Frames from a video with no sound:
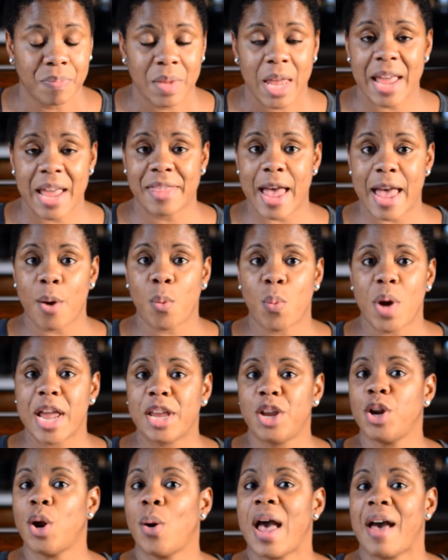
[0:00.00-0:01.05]
And that way you
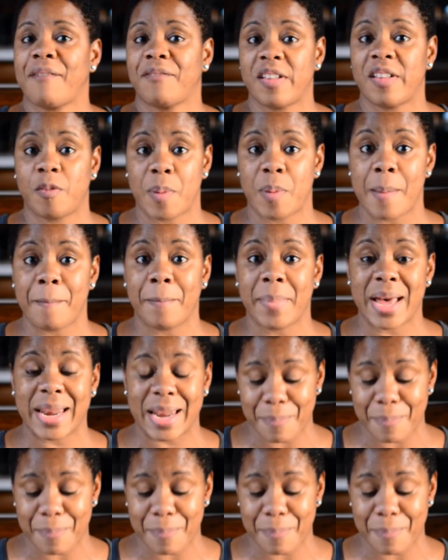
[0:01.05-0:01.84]
don't have to spend money.